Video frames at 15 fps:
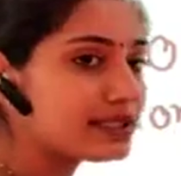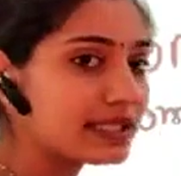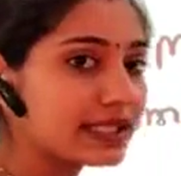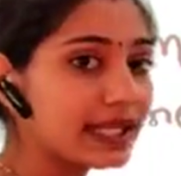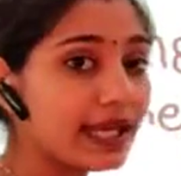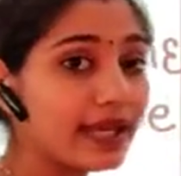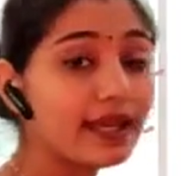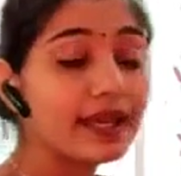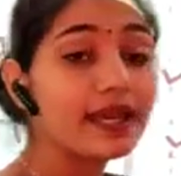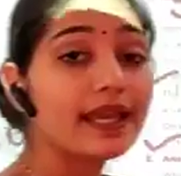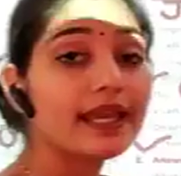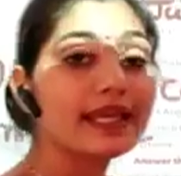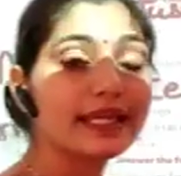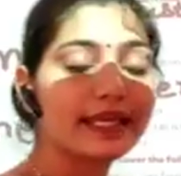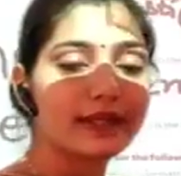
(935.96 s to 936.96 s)
Okay?
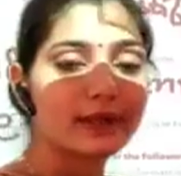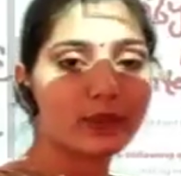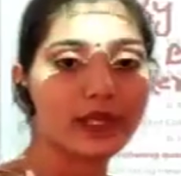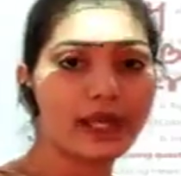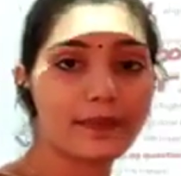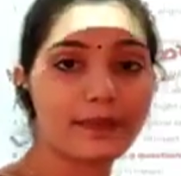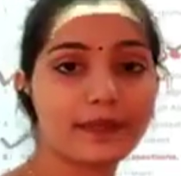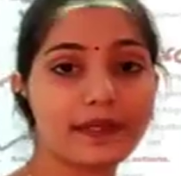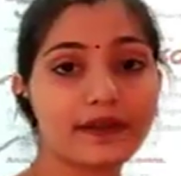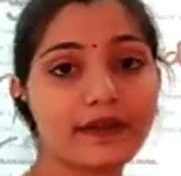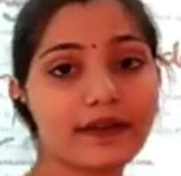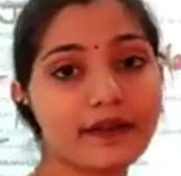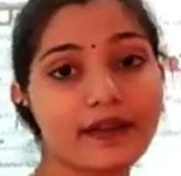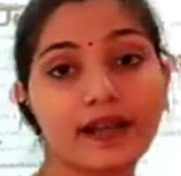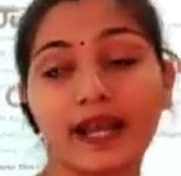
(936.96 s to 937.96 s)
It will appear
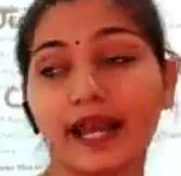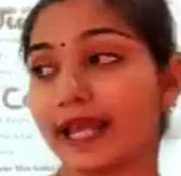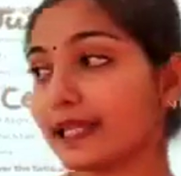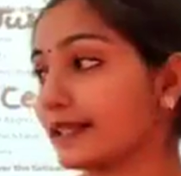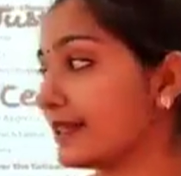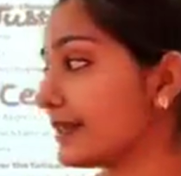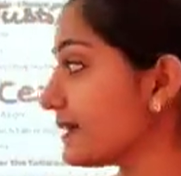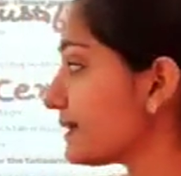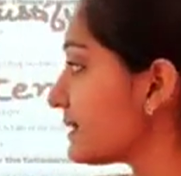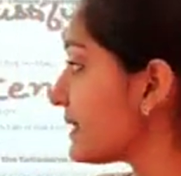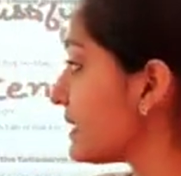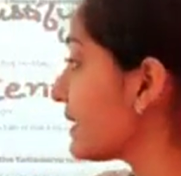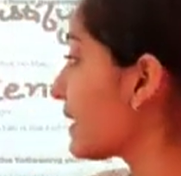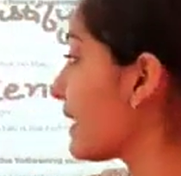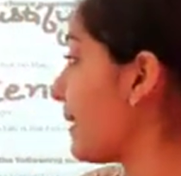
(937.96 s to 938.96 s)
like this
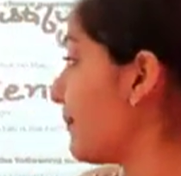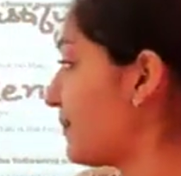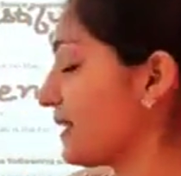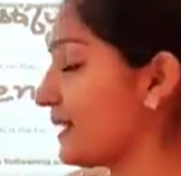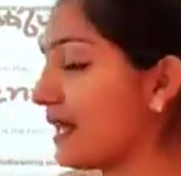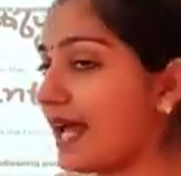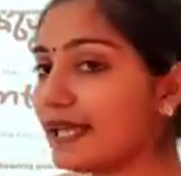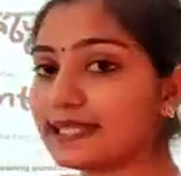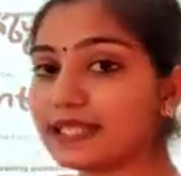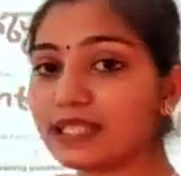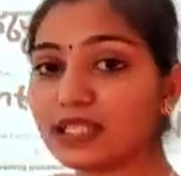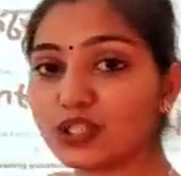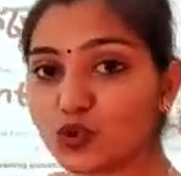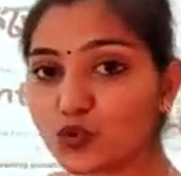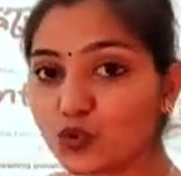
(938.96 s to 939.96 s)
in
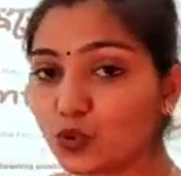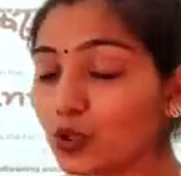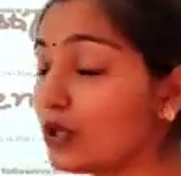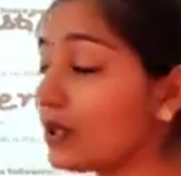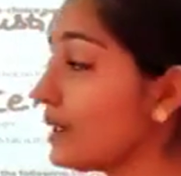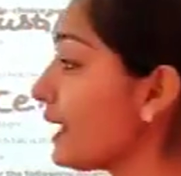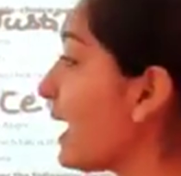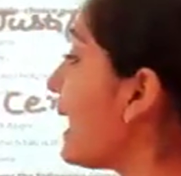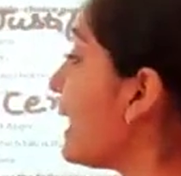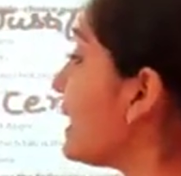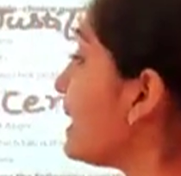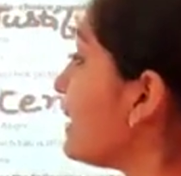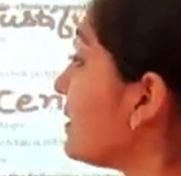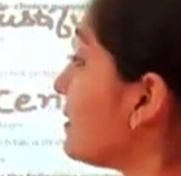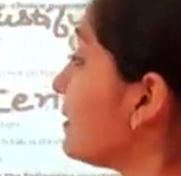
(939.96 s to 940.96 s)
capitalized each word, and
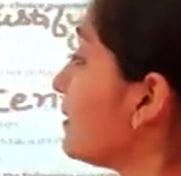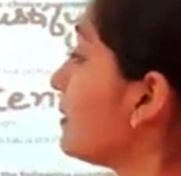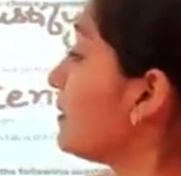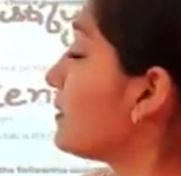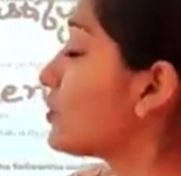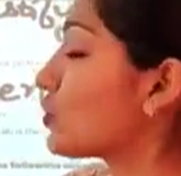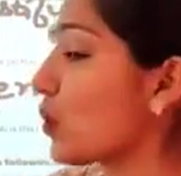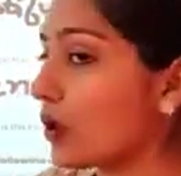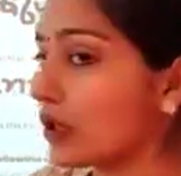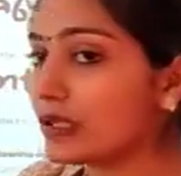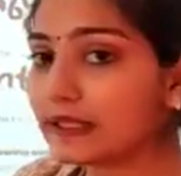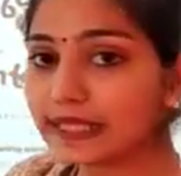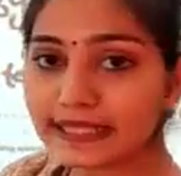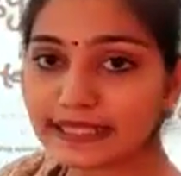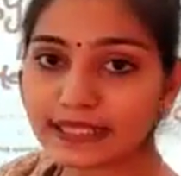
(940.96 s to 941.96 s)
in
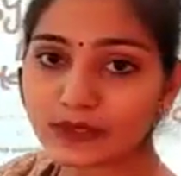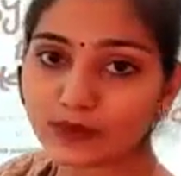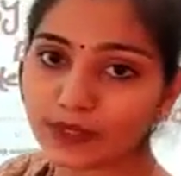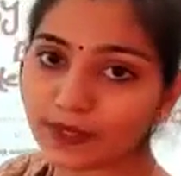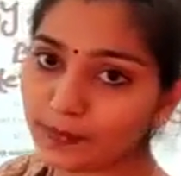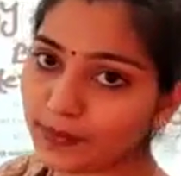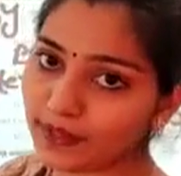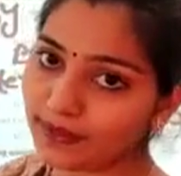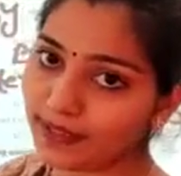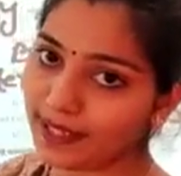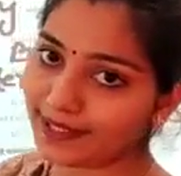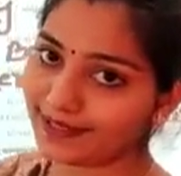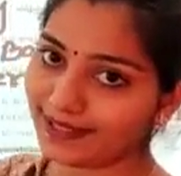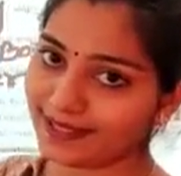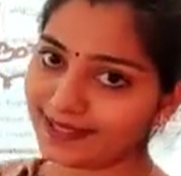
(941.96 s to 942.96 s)
toggle case, it will appear
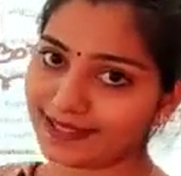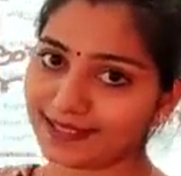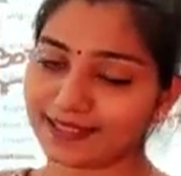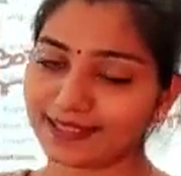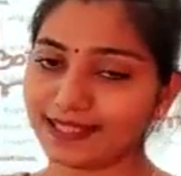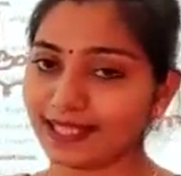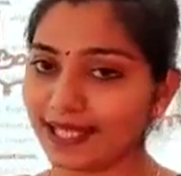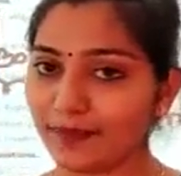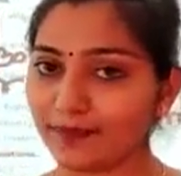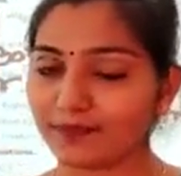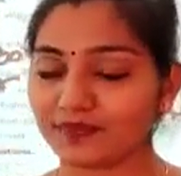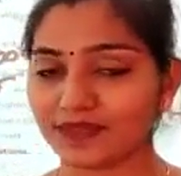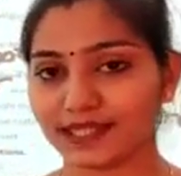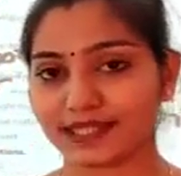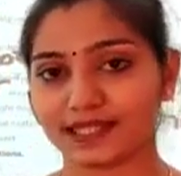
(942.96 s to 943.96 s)
like this. Okay?
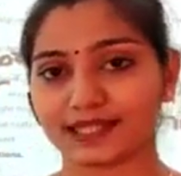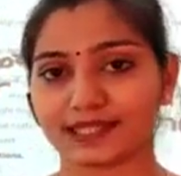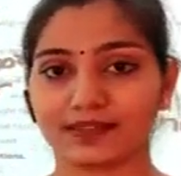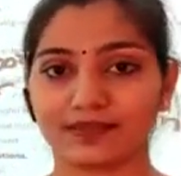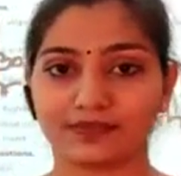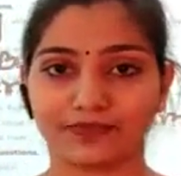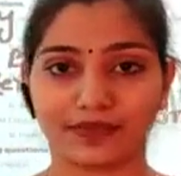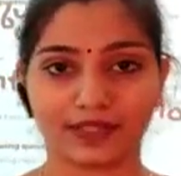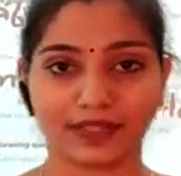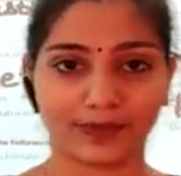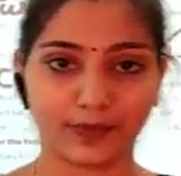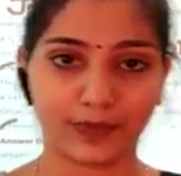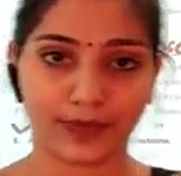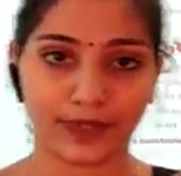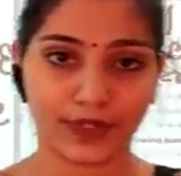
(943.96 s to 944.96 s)
This is the difference
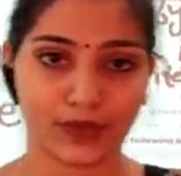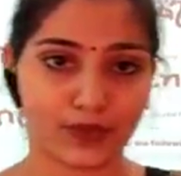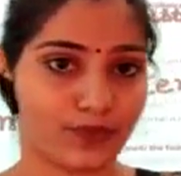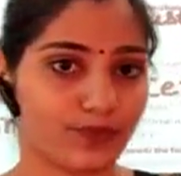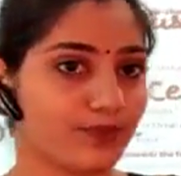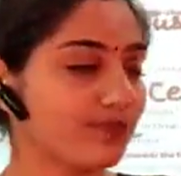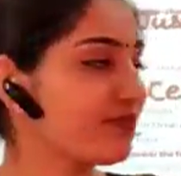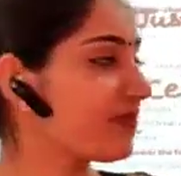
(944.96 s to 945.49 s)
between two.